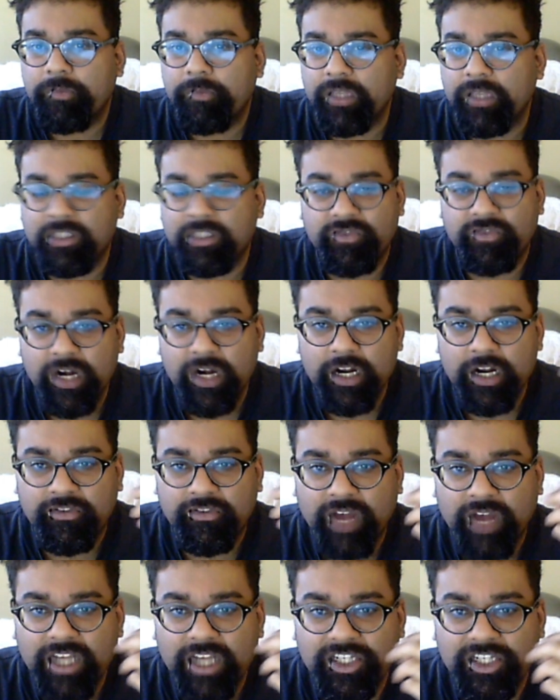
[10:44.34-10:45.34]
It's very
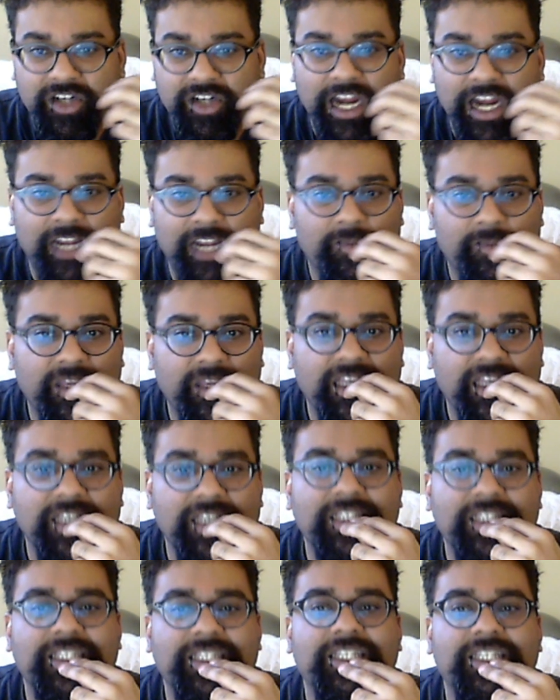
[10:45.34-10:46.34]
frustrating
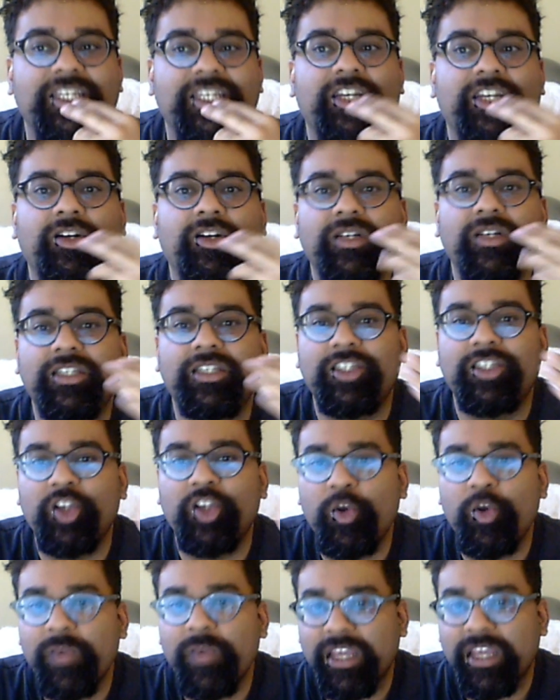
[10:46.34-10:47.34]
because you're
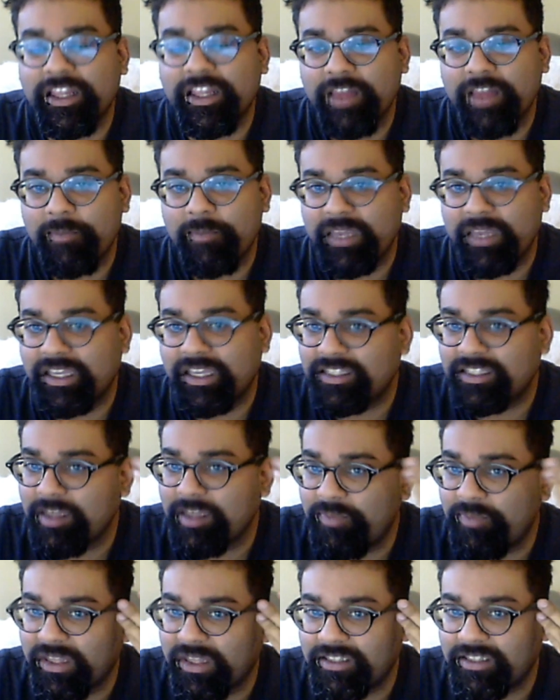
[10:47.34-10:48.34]
assuming that because
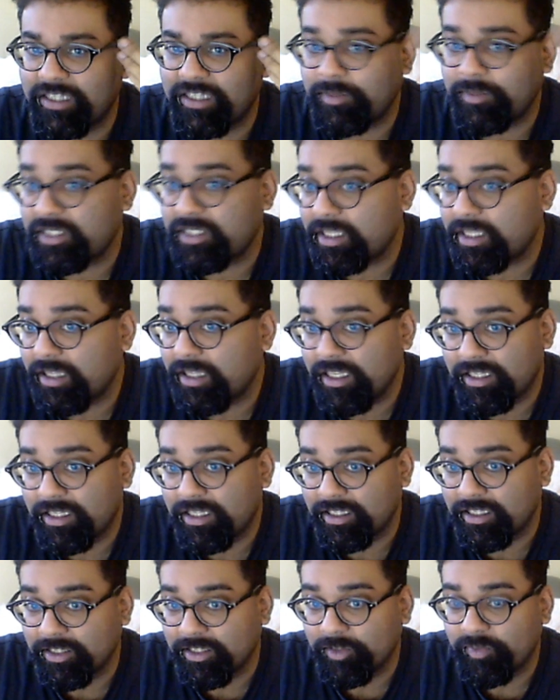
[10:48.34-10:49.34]
something seems silly to
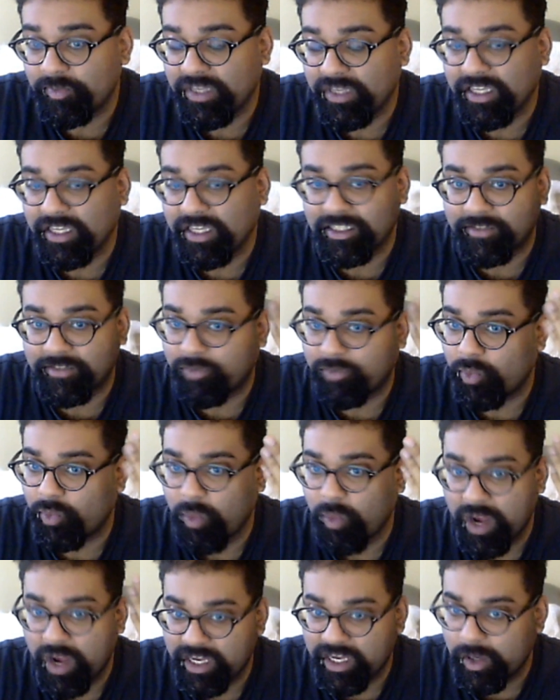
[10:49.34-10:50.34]
you because
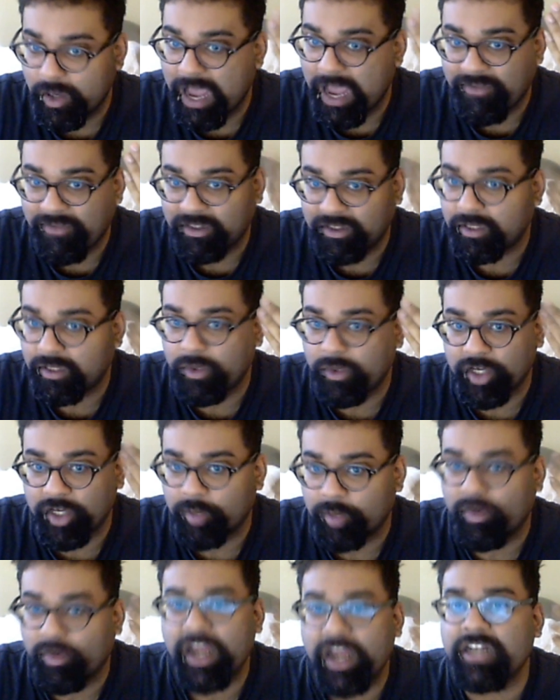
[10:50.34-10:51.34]
of what you have to do in
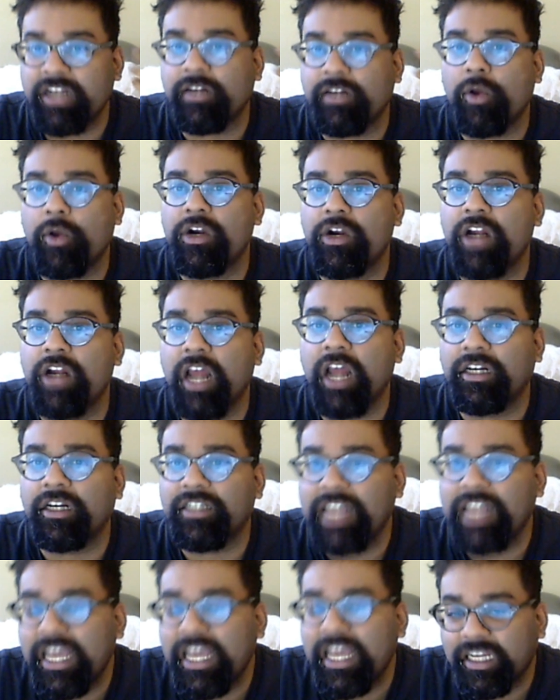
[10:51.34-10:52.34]
your brain in order to
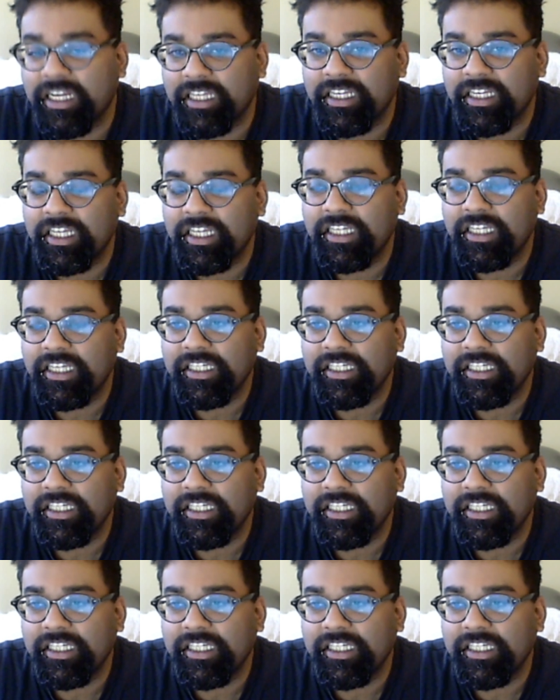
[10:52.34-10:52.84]
understand it,